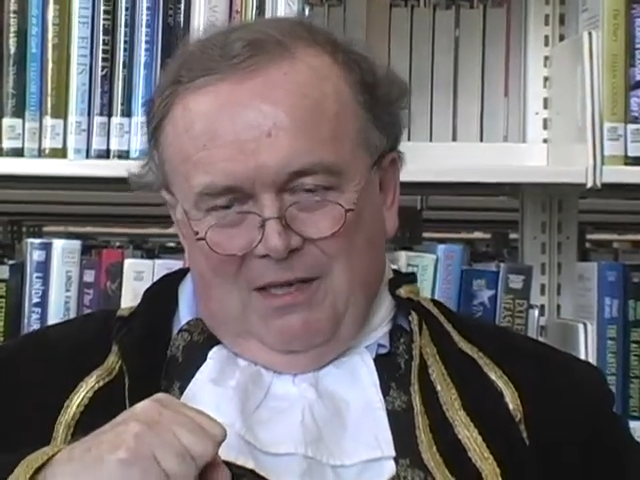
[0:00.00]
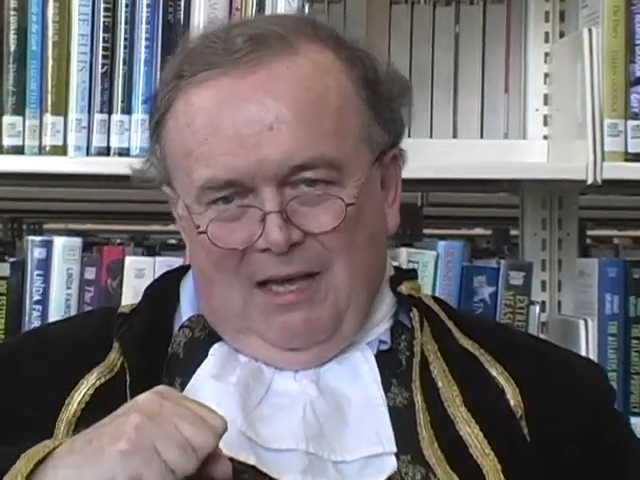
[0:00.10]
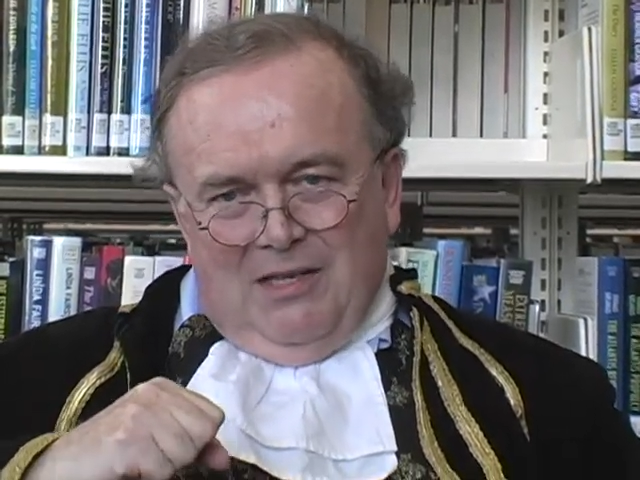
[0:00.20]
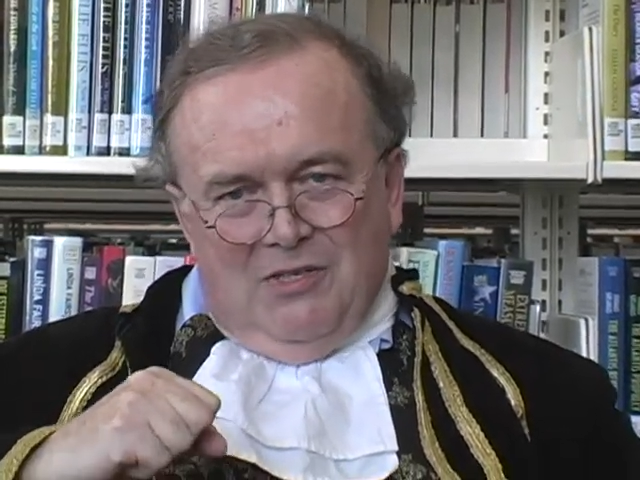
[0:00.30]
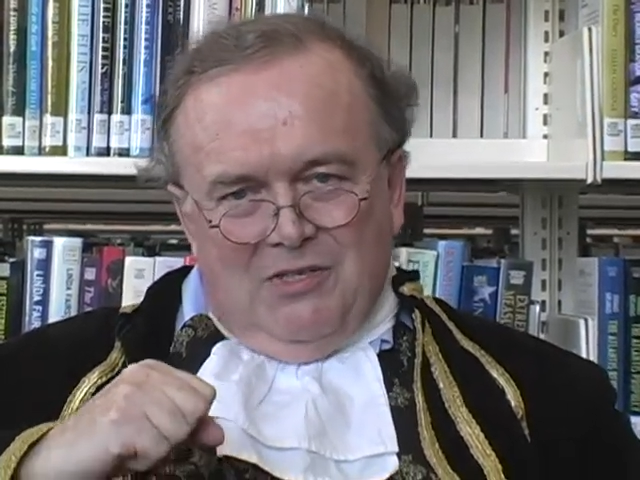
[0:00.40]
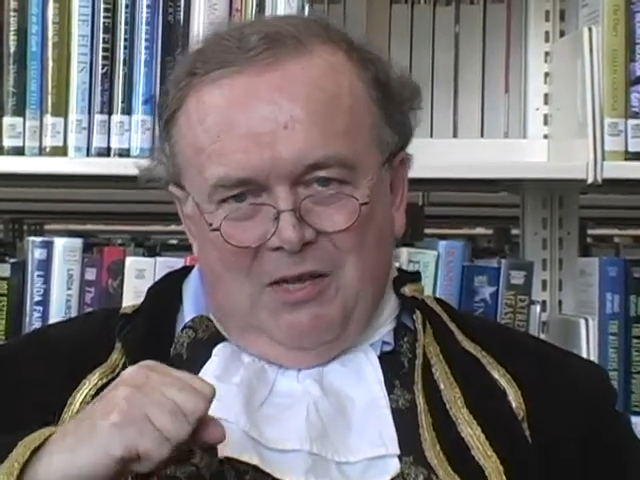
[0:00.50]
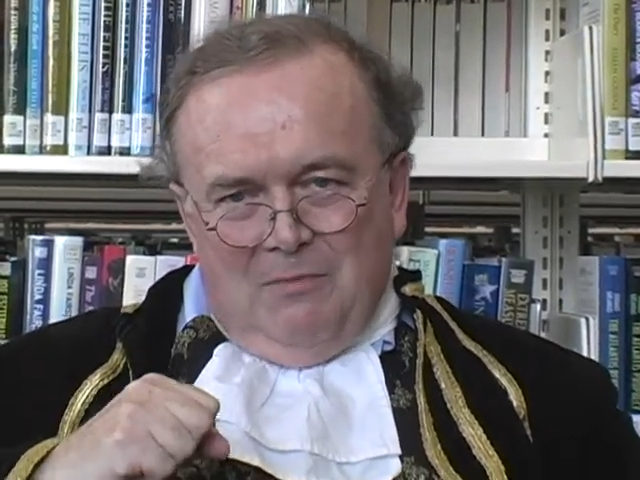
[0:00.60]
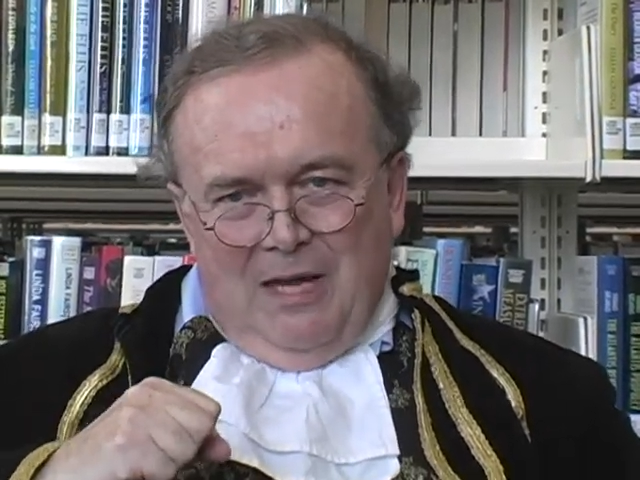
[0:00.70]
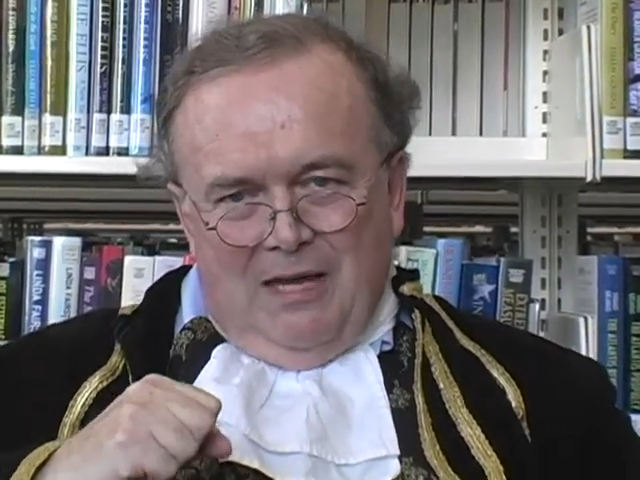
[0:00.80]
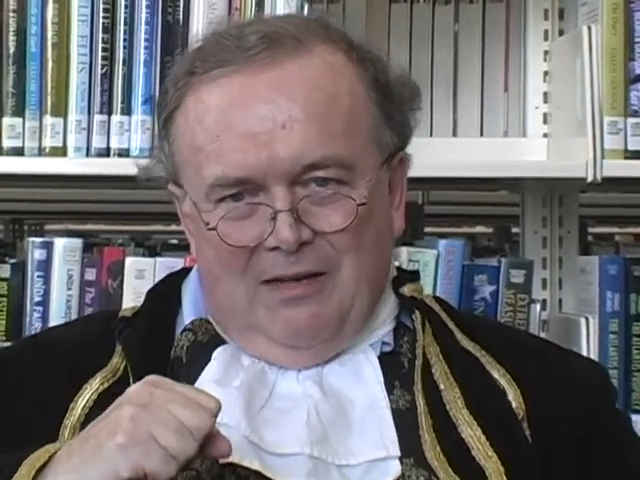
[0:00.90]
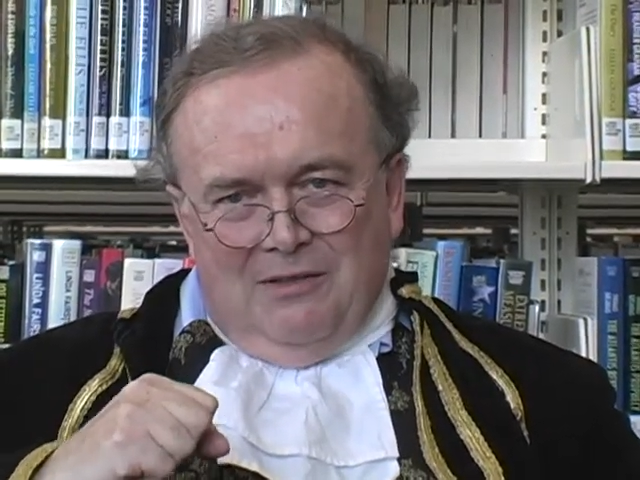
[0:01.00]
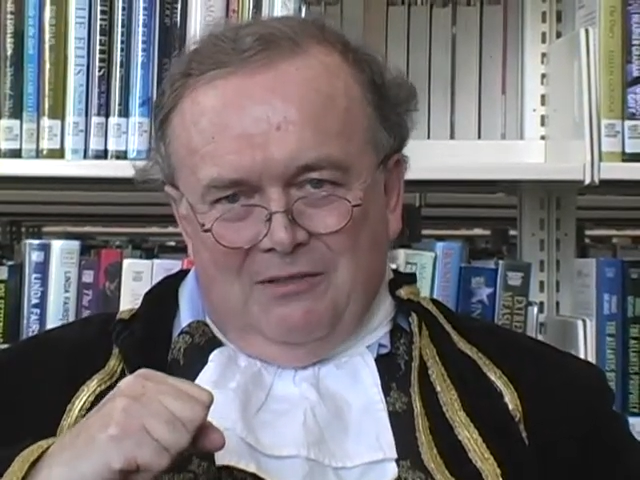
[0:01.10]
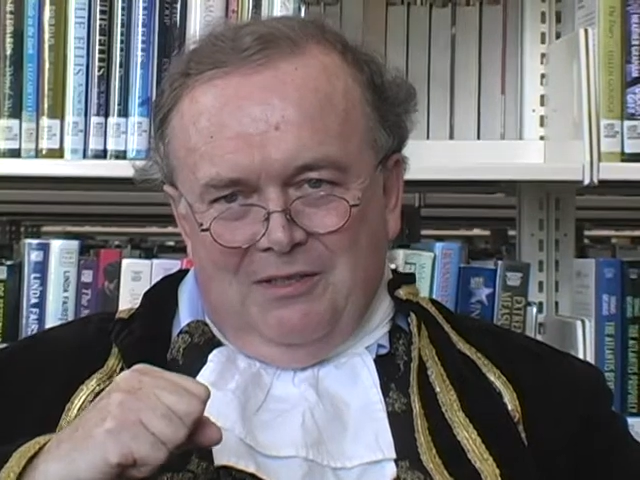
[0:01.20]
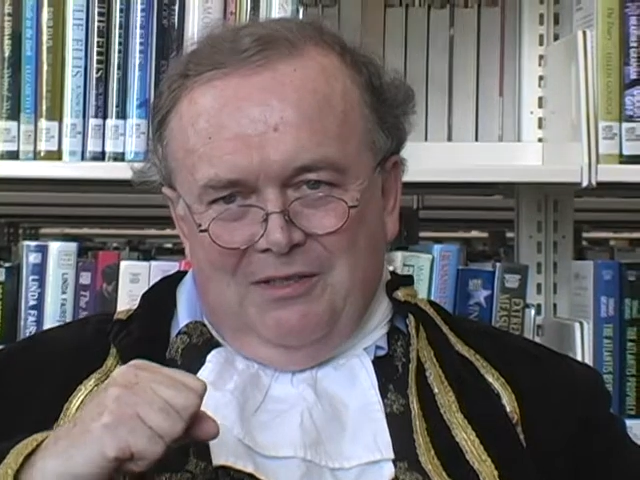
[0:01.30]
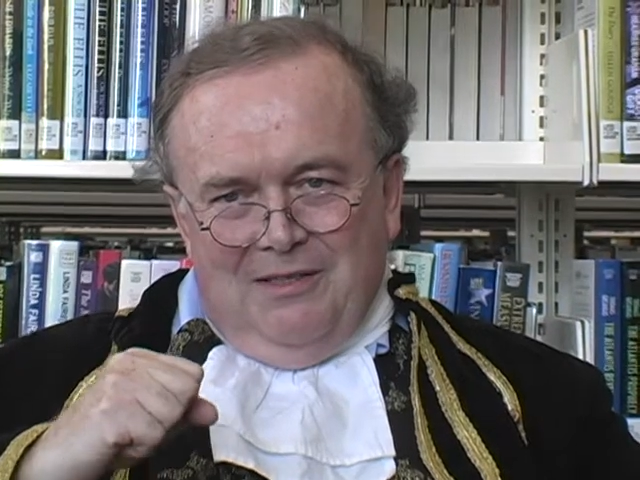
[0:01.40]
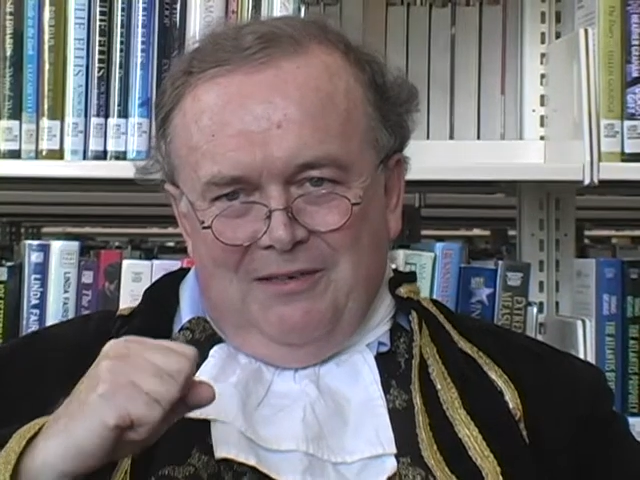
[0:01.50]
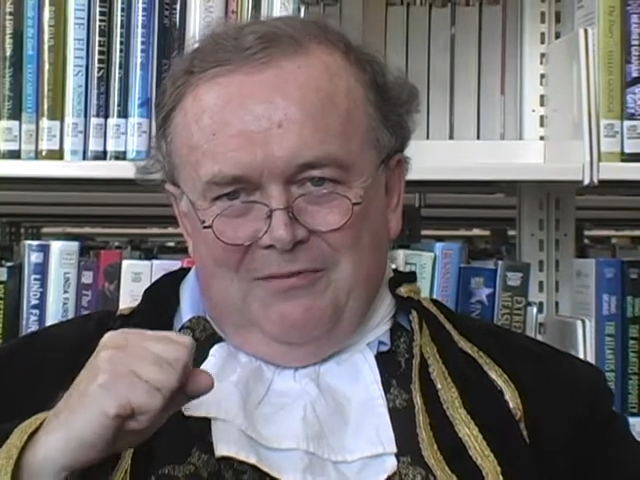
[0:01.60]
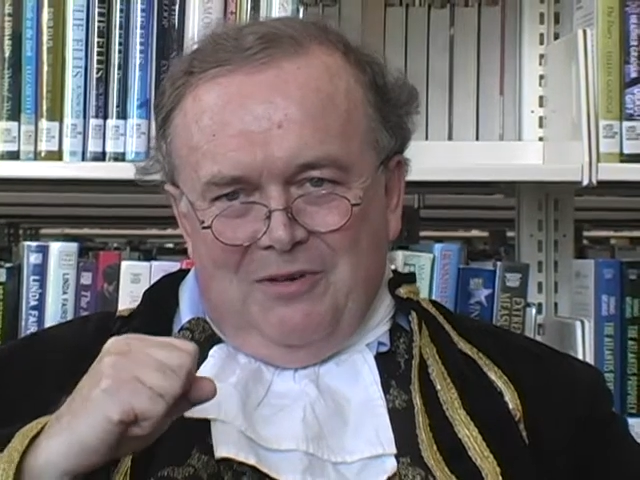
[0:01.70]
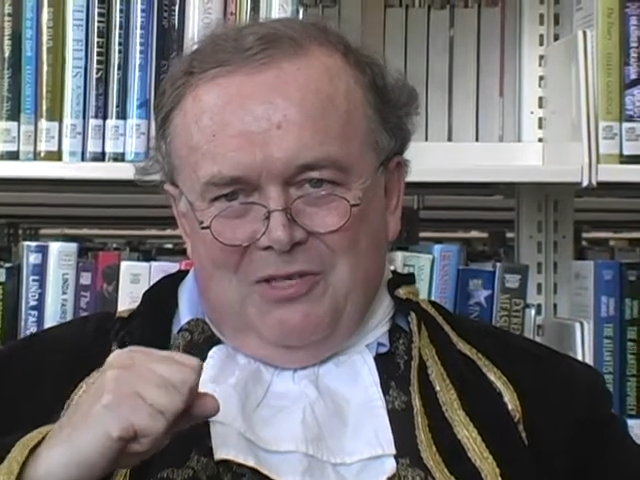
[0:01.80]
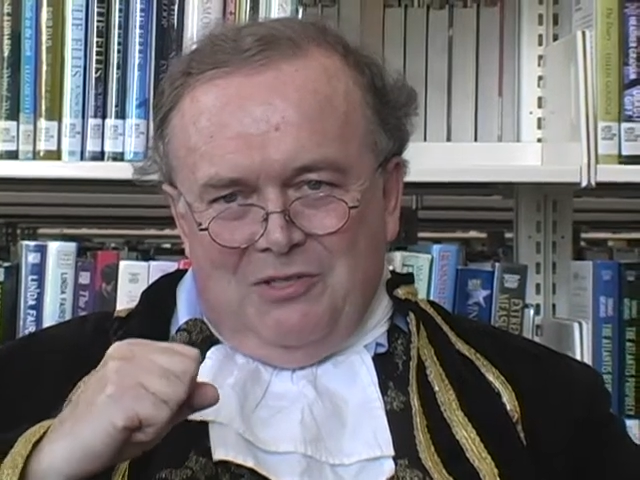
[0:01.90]
And somehow
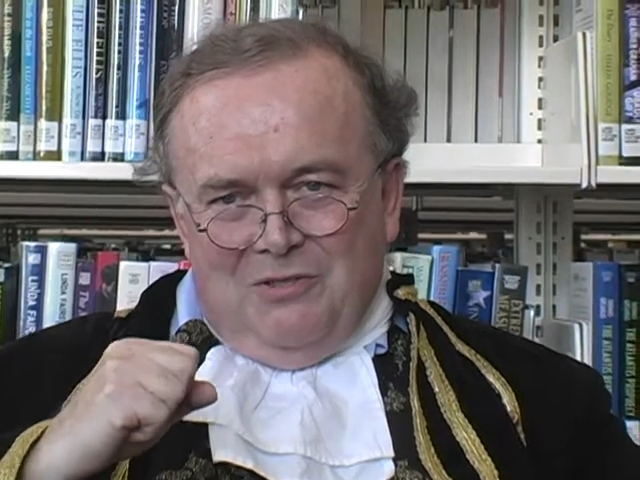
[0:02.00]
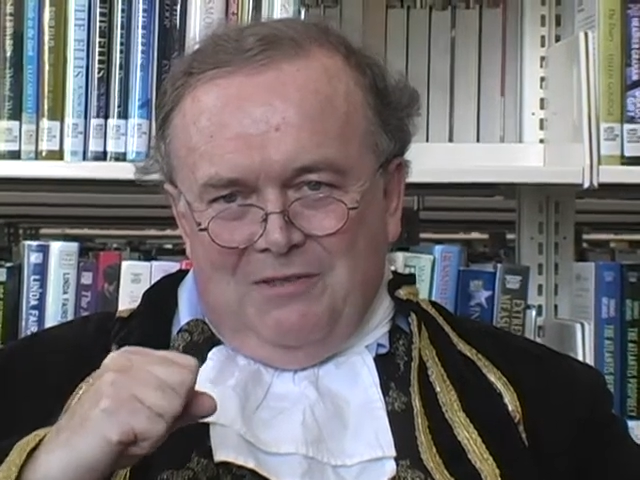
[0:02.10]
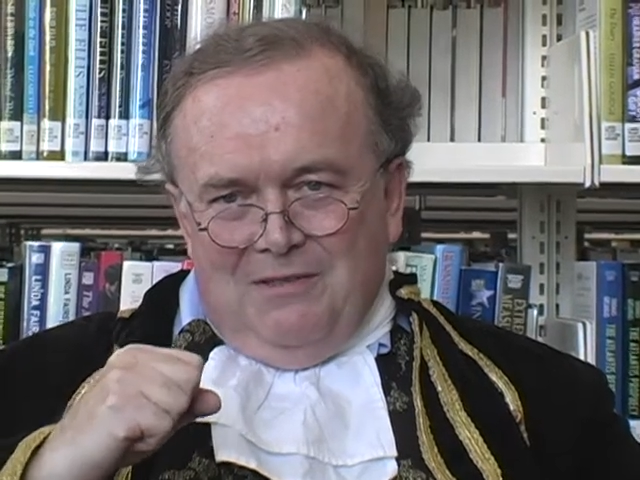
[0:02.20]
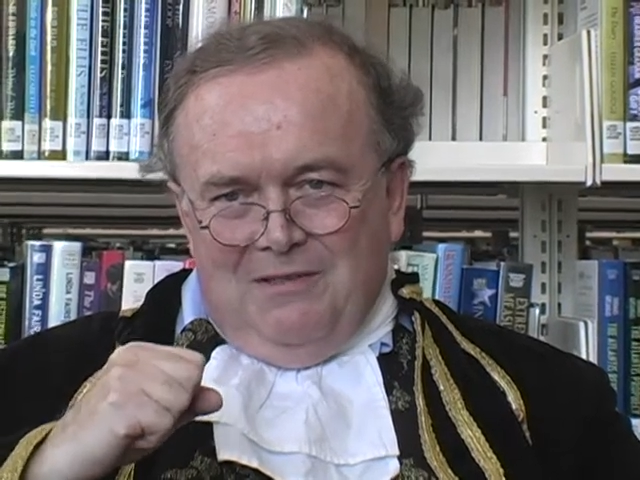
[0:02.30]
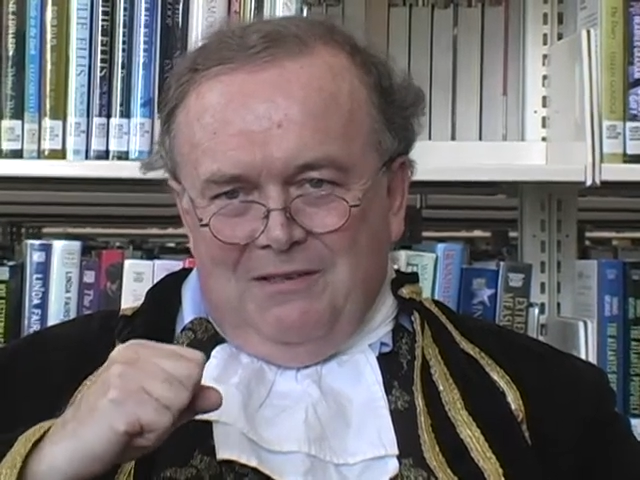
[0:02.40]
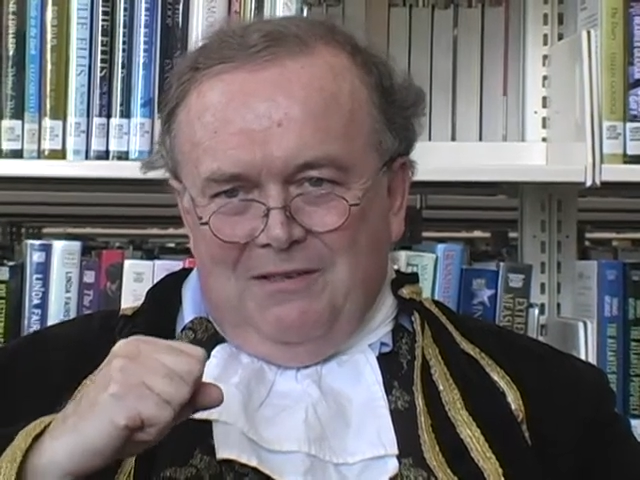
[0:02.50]
we shouldn't